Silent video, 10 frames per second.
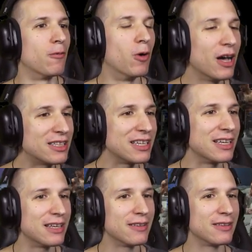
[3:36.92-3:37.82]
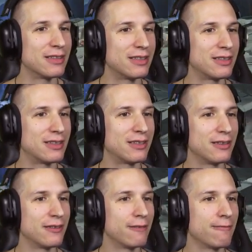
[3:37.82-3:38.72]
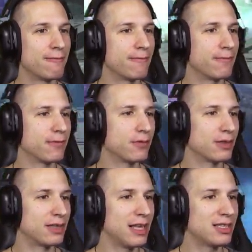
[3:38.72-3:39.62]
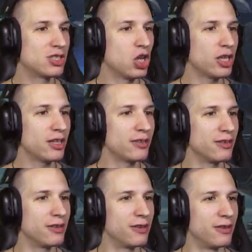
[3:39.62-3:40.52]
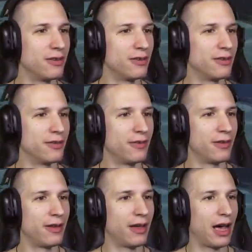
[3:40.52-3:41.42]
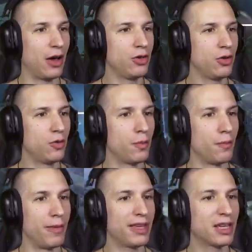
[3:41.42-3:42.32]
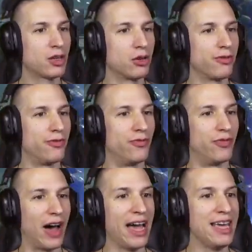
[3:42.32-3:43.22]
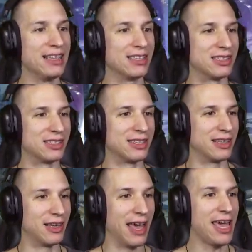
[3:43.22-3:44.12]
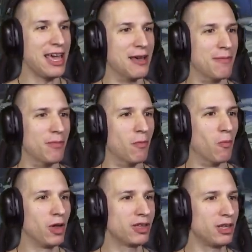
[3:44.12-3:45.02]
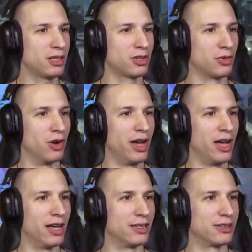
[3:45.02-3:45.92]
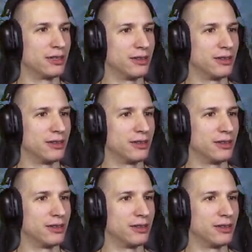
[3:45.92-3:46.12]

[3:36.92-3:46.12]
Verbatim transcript: What? Come on, betrayer! That's not how you make a good fight game. What the crud?